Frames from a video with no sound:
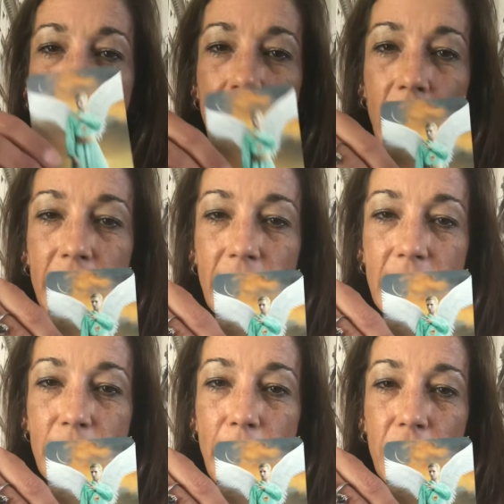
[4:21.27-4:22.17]
Talk to
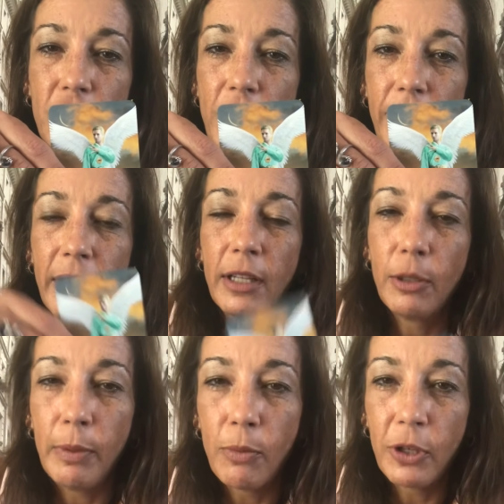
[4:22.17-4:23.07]
us about sharing a
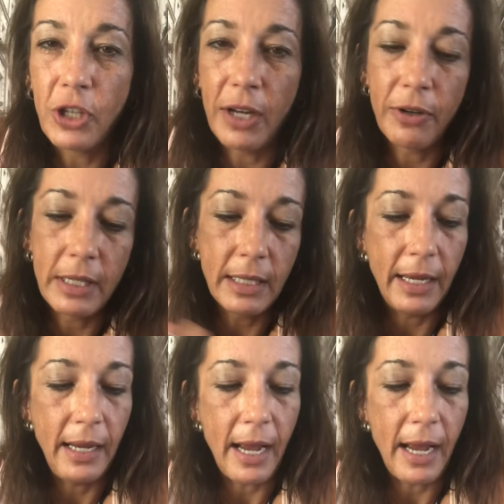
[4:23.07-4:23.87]
little bit more generously